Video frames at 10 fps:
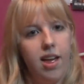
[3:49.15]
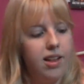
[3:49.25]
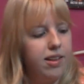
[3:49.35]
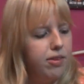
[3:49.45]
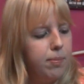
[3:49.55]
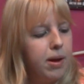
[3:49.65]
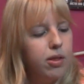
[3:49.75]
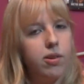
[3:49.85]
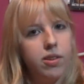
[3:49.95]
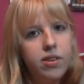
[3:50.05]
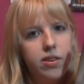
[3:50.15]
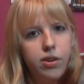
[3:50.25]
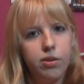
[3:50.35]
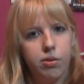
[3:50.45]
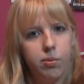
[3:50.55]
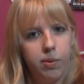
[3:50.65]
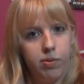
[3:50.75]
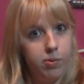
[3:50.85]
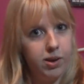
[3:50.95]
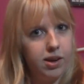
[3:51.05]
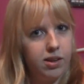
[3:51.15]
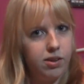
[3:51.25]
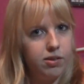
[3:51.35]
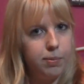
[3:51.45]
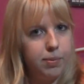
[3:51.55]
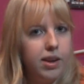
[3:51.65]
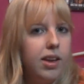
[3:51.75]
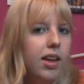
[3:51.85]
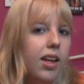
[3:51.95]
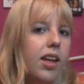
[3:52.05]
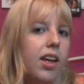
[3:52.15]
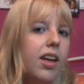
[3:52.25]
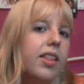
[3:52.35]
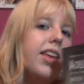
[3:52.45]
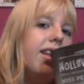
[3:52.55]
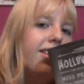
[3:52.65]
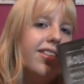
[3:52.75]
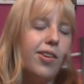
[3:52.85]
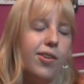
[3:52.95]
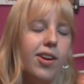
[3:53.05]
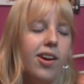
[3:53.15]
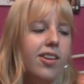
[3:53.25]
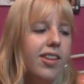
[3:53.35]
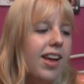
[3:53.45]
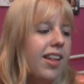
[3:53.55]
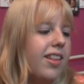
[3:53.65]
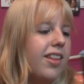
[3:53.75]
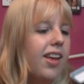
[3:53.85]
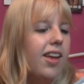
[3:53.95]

and it's about all these children with weird, creepy things going on, and